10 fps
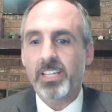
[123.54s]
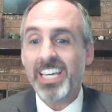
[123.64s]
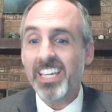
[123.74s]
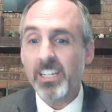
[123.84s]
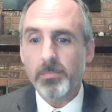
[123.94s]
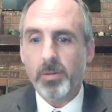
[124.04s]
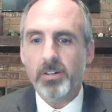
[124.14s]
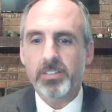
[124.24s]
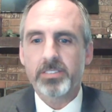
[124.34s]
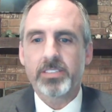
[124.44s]
heated
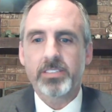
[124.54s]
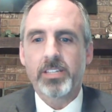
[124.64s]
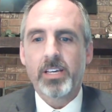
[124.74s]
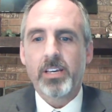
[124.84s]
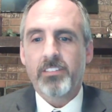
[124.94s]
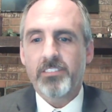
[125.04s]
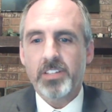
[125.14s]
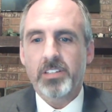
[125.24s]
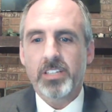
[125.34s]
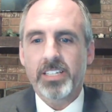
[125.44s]
partisan
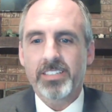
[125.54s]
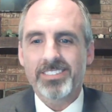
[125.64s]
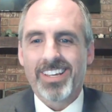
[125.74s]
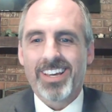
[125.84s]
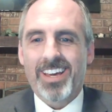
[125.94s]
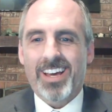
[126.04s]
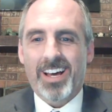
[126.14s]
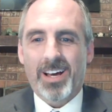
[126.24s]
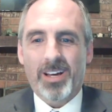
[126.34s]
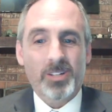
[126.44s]
feelings,
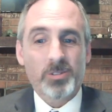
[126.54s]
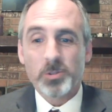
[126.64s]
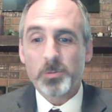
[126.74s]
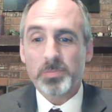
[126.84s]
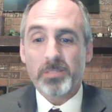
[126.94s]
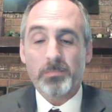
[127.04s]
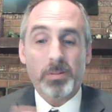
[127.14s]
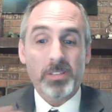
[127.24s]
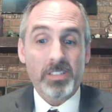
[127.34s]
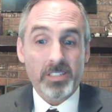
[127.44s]
groups and
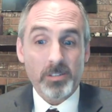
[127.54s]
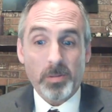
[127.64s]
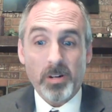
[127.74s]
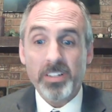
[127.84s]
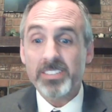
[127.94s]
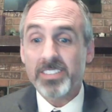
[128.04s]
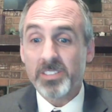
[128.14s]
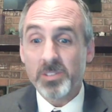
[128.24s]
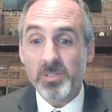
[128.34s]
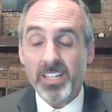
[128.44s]
political parties
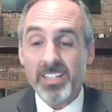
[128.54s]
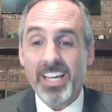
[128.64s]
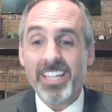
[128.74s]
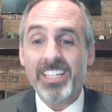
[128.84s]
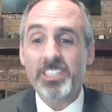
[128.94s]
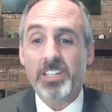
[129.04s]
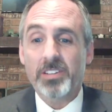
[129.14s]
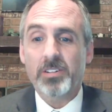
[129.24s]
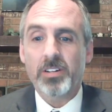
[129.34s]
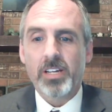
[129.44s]
that do not like each
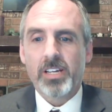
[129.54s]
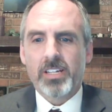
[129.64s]
other.